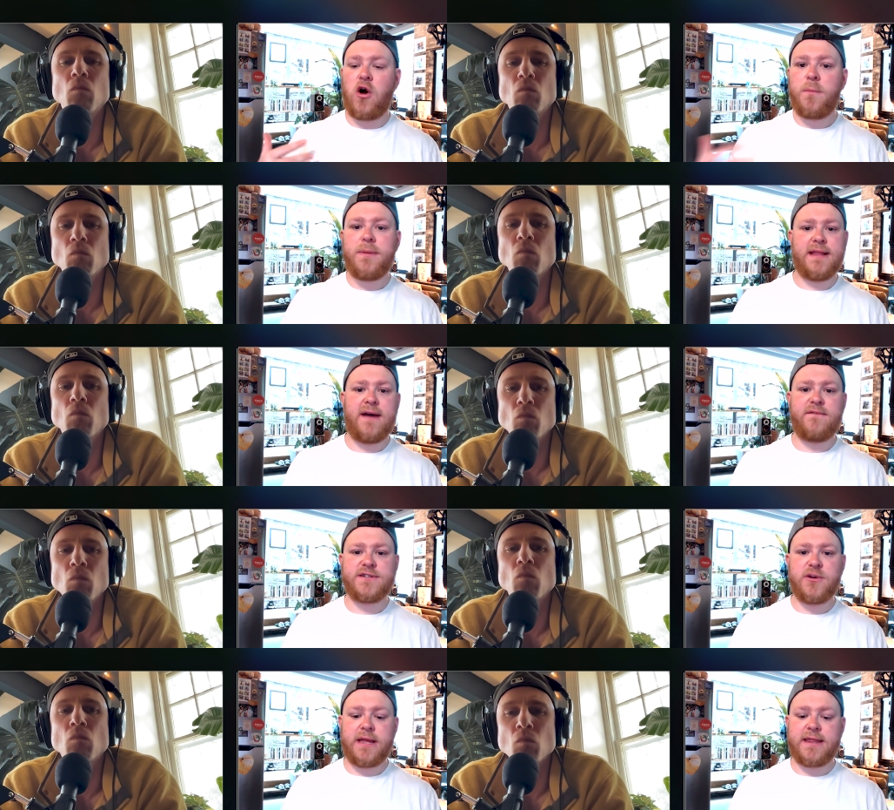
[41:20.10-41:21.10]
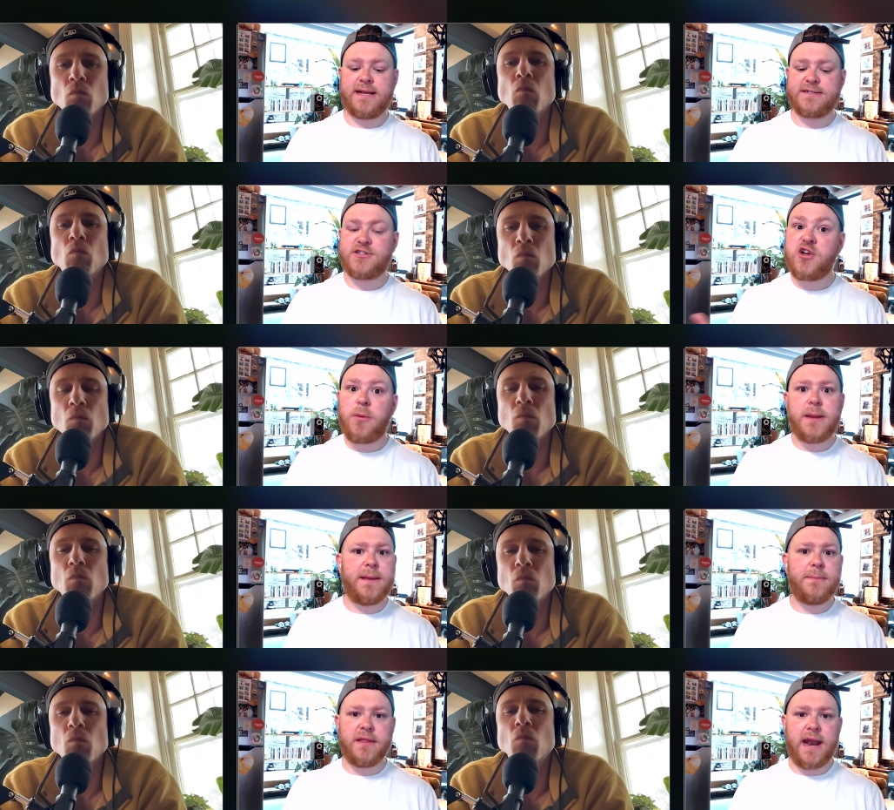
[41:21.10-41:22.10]
Speaker 1: opened that for so many things. There's so many
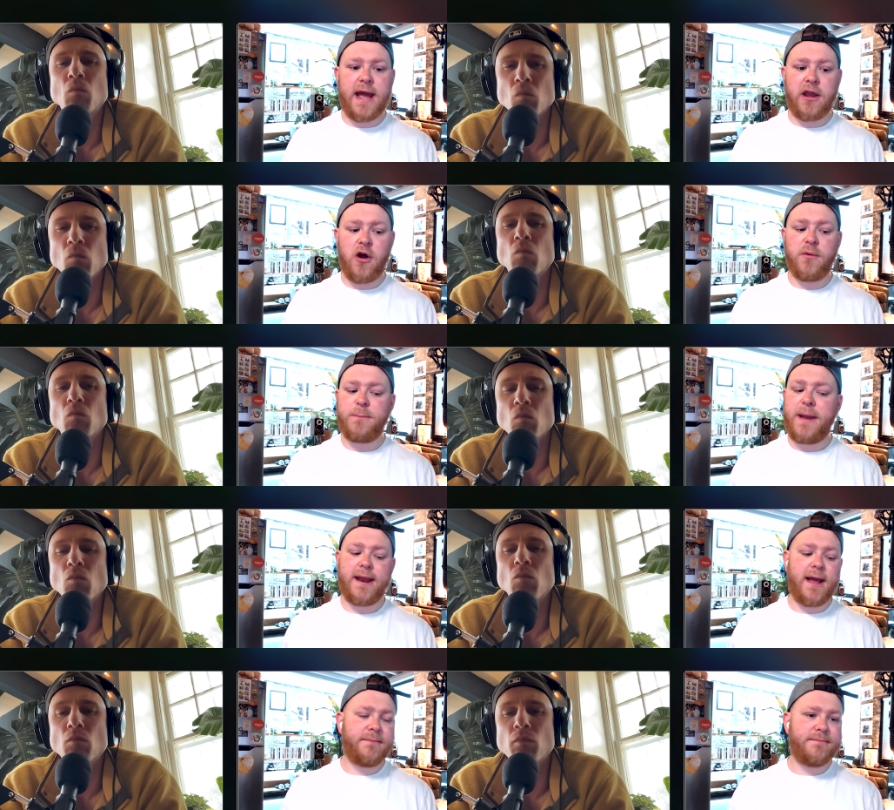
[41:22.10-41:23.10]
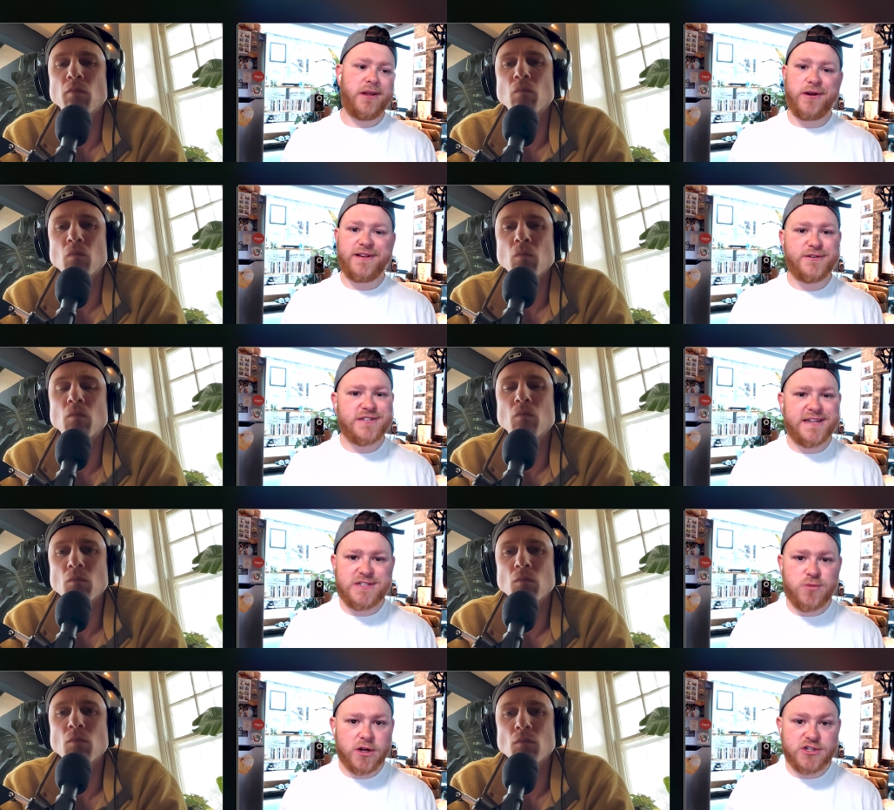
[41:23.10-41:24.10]
people that I go, man, I you know I used to
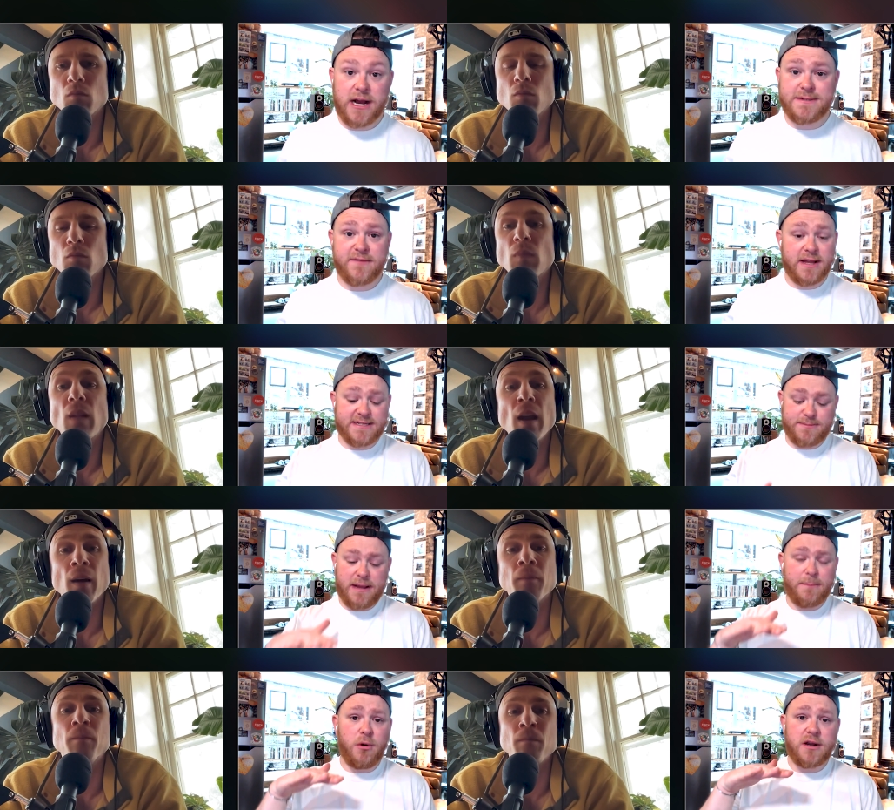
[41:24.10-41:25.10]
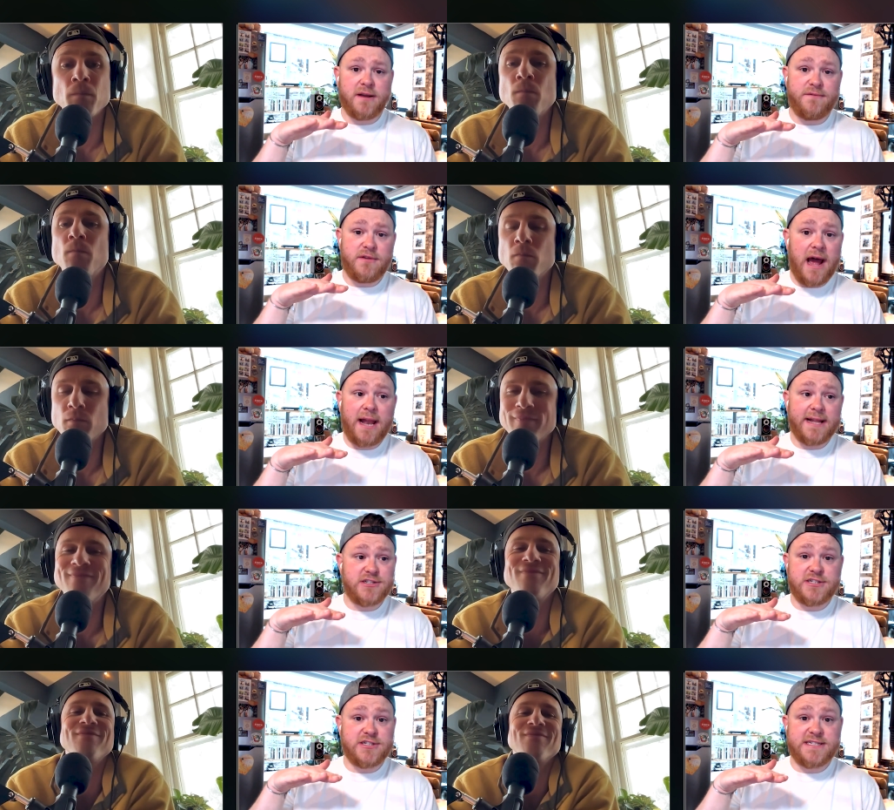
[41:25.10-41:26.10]
teach workshops. I've got yeah. this big book of
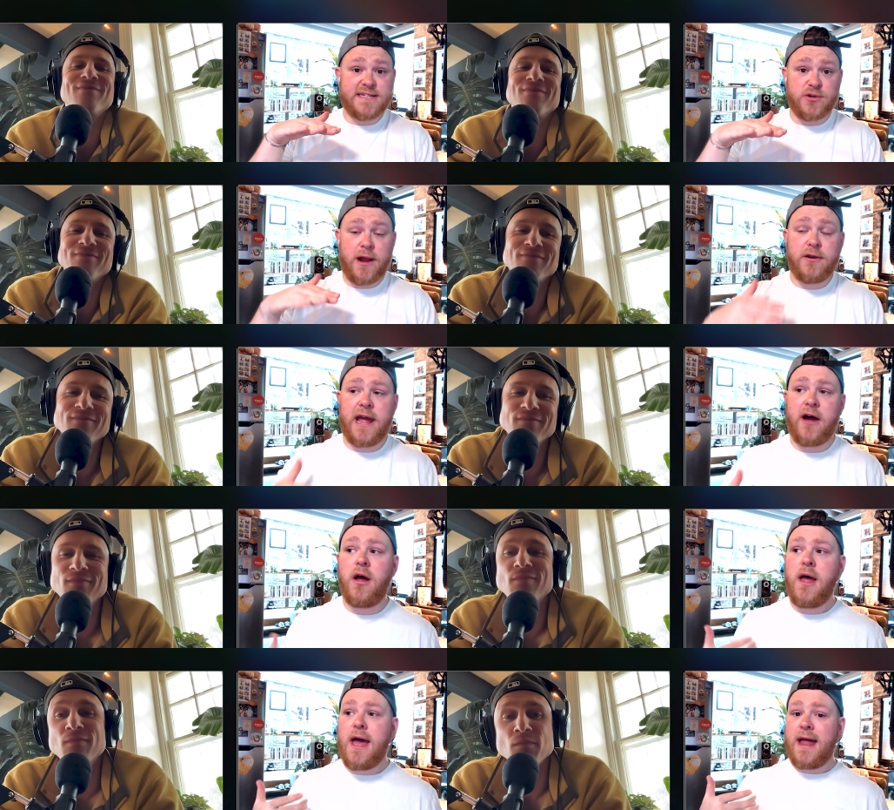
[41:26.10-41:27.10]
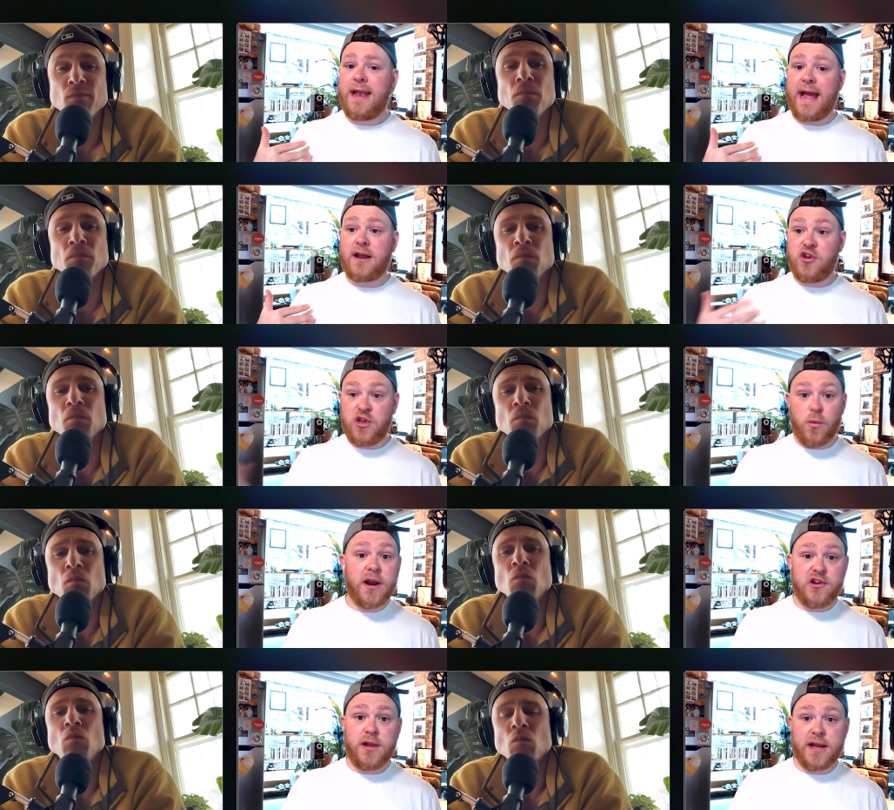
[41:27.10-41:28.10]
knowledge just sits around now. Like, do you want
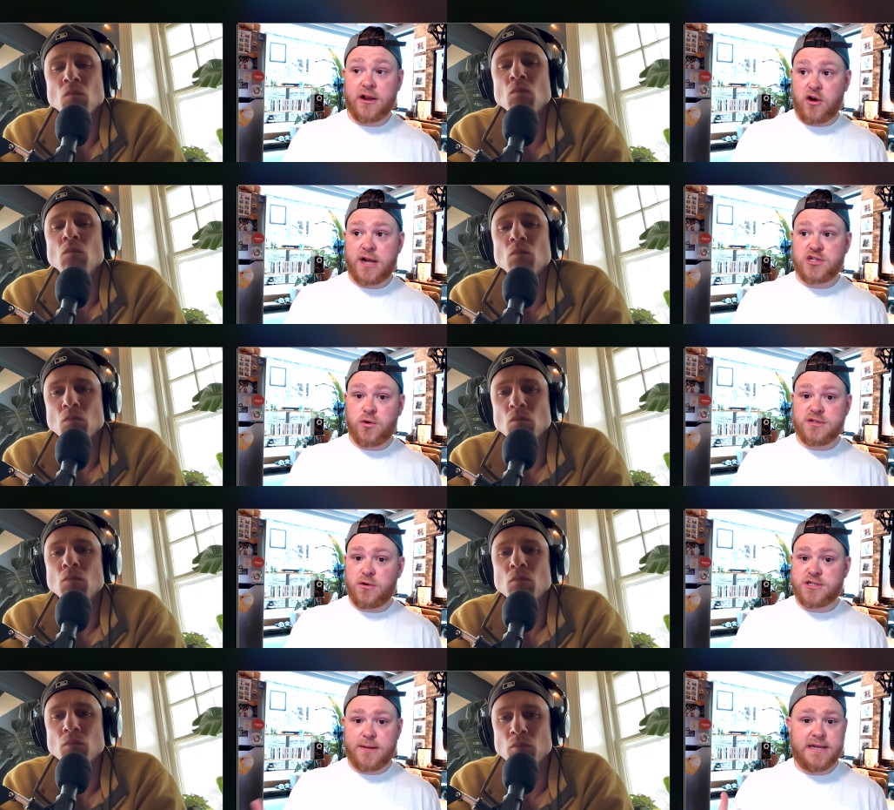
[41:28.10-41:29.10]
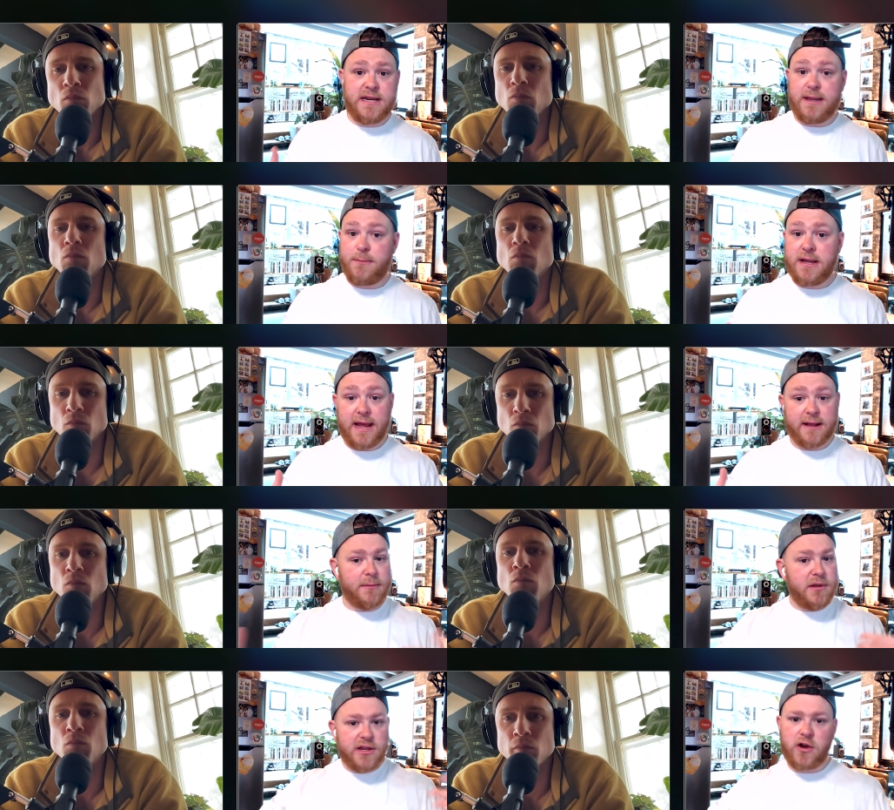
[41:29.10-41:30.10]
to do like a crash course workshop today? Let mm-hmm. me like
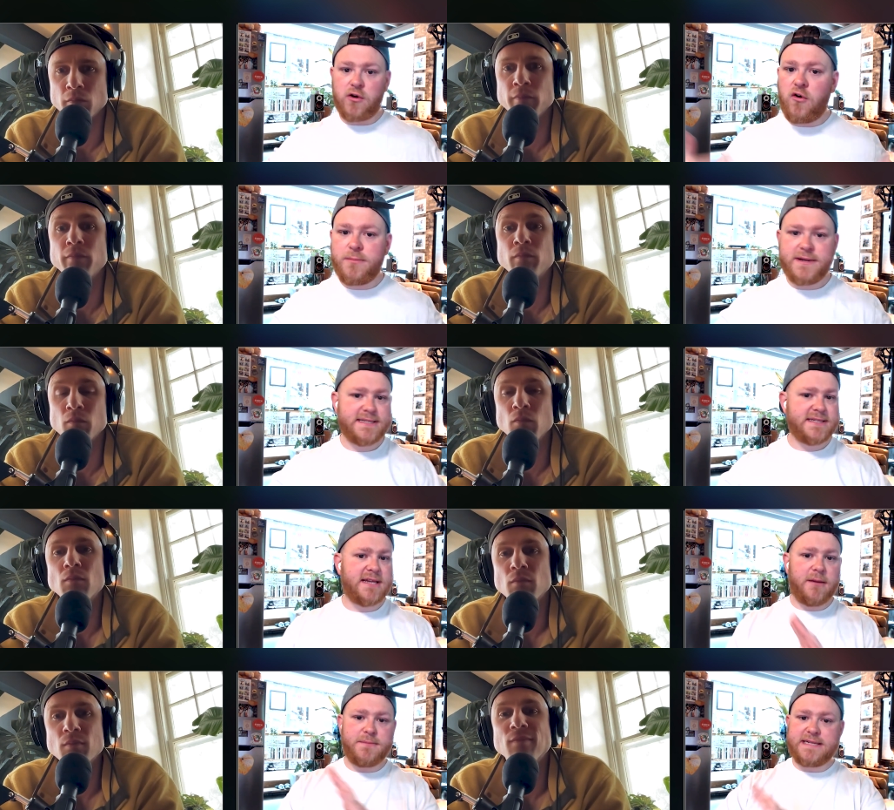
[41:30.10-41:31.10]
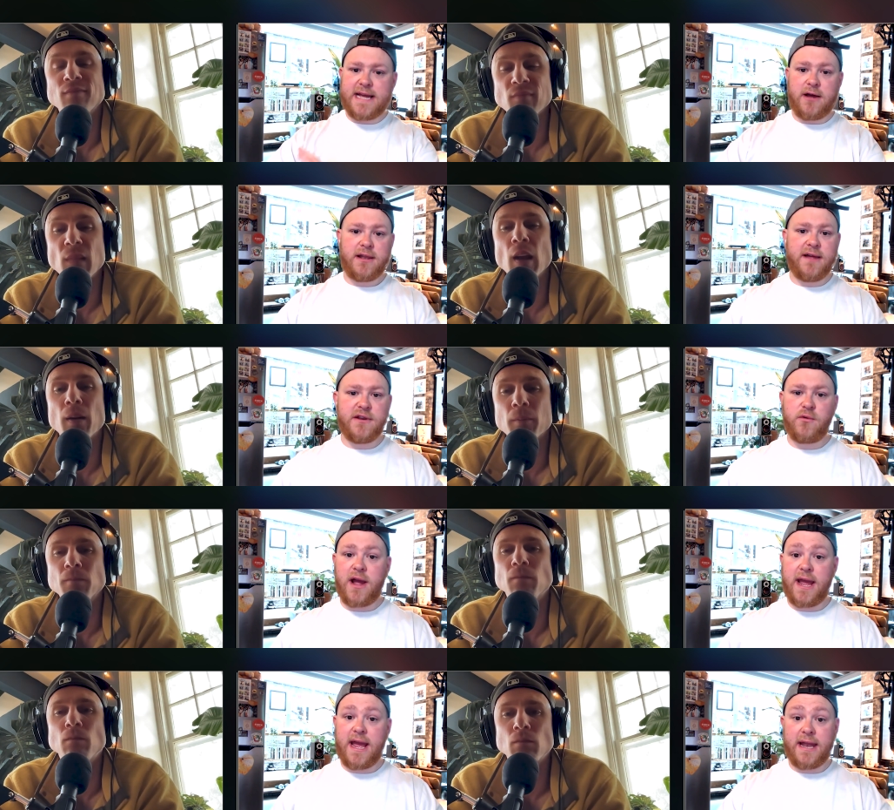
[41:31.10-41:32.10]
let me look at your whole business up and down, yeah. left and
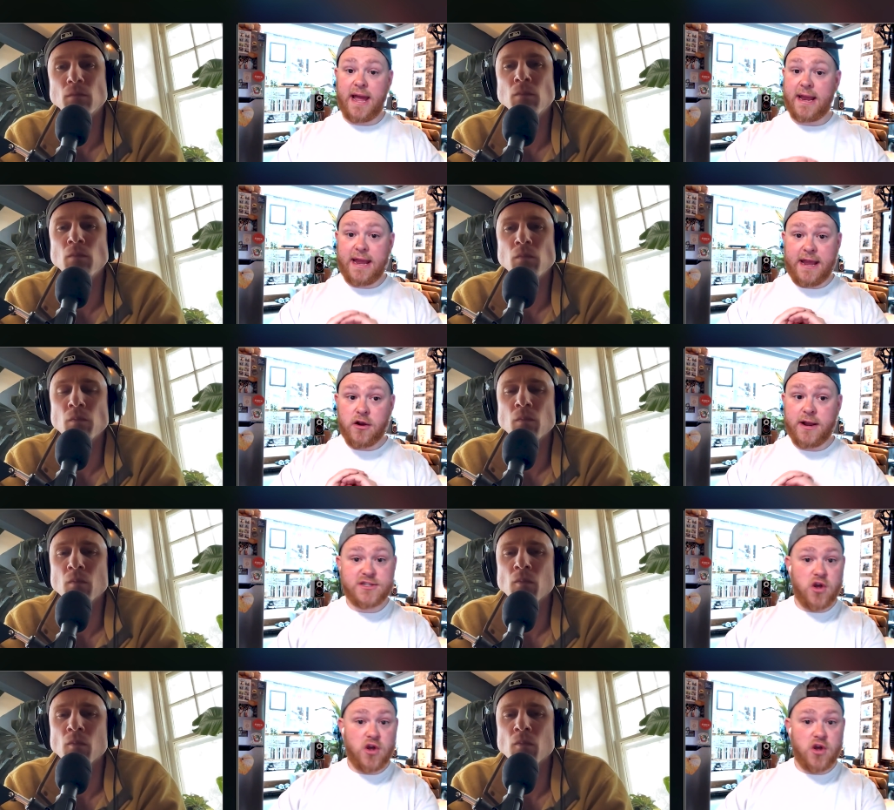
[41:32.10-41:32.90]
right, and like here, it's